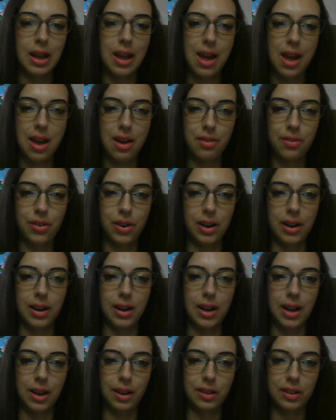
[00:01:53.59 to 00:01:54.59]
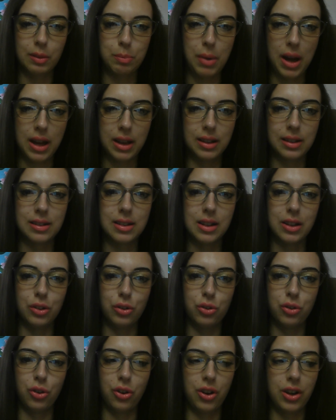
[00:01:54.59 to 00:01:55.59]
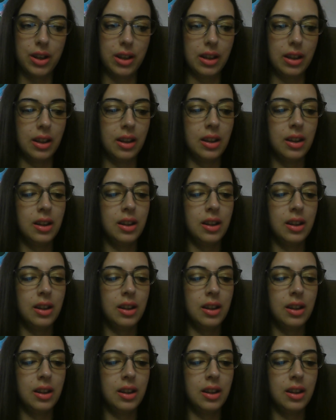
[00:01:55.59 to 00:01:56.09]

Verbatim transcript: Ever-expanding joy,